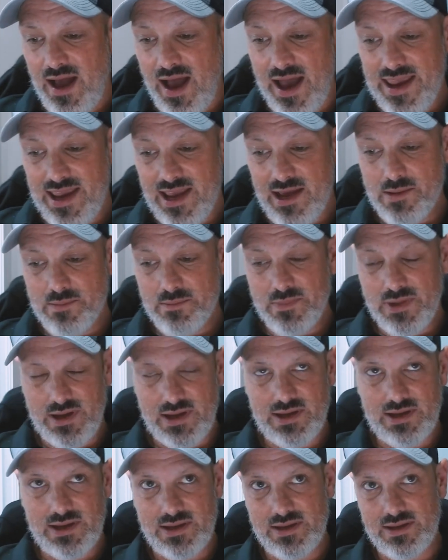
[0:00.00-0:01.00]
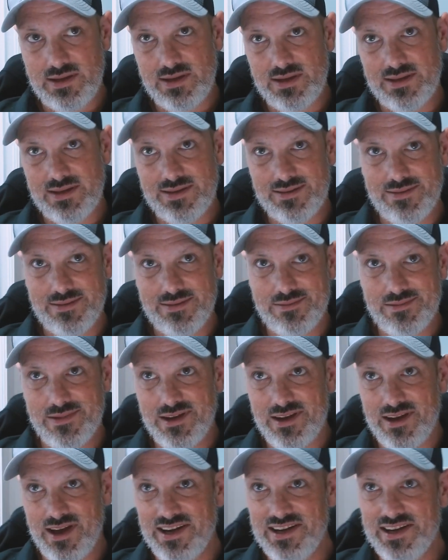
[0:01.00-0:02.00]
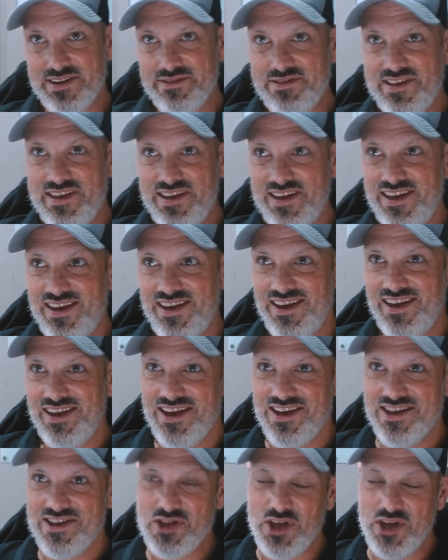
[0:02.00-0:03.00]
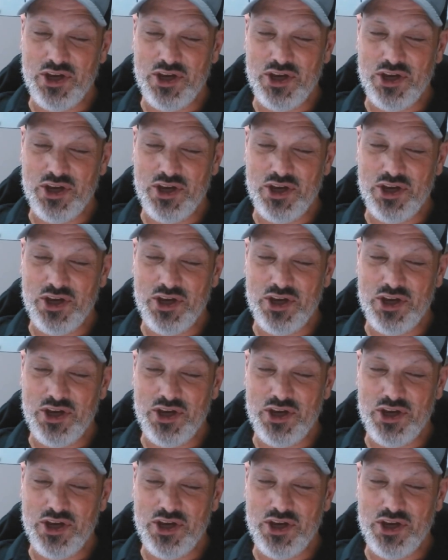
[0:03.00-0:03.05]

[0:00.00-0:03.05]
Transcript: I am kind of the